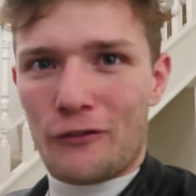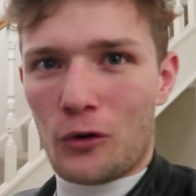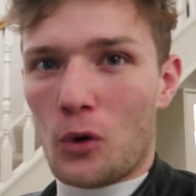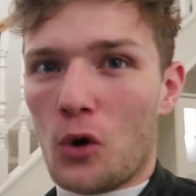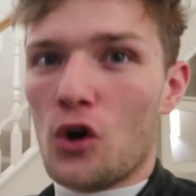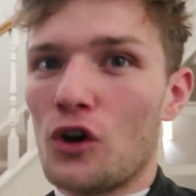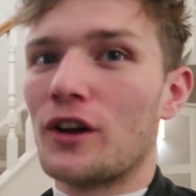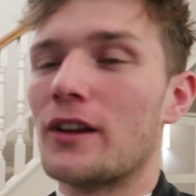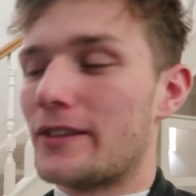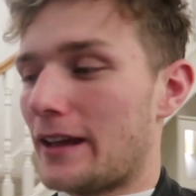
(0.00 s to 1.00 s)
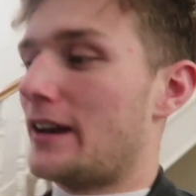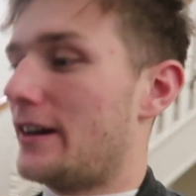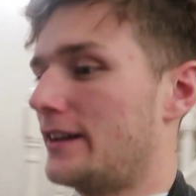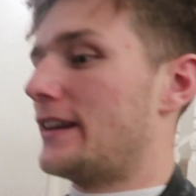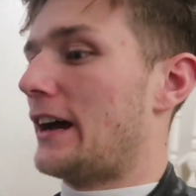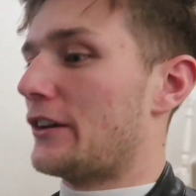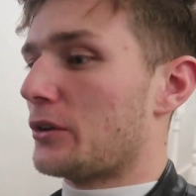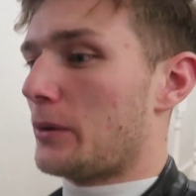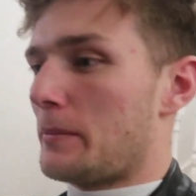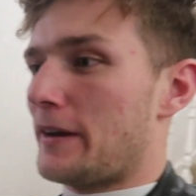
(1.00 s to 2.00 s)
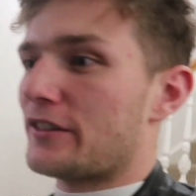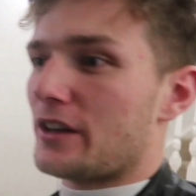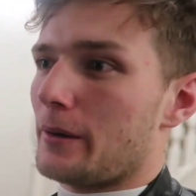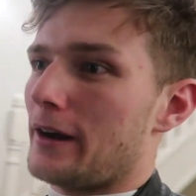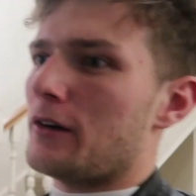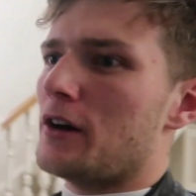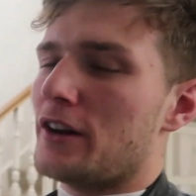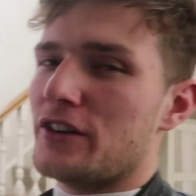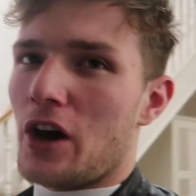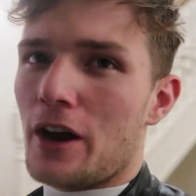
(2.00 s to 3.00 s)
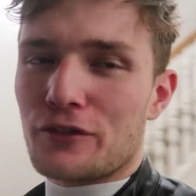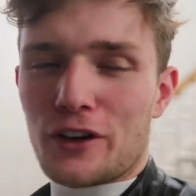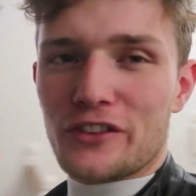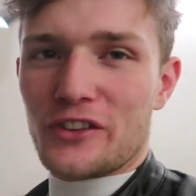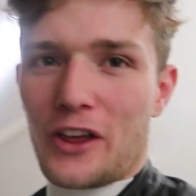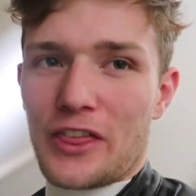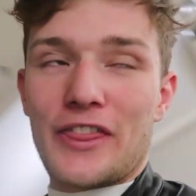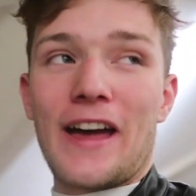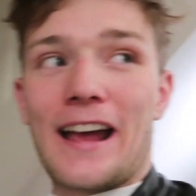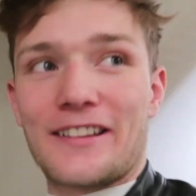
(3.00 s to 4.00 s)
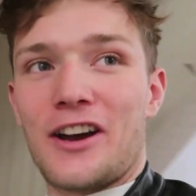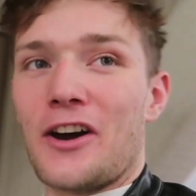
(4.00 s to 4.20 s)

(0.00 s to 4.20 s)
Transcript: for dinner now, so we're about to go out. Neither of us are that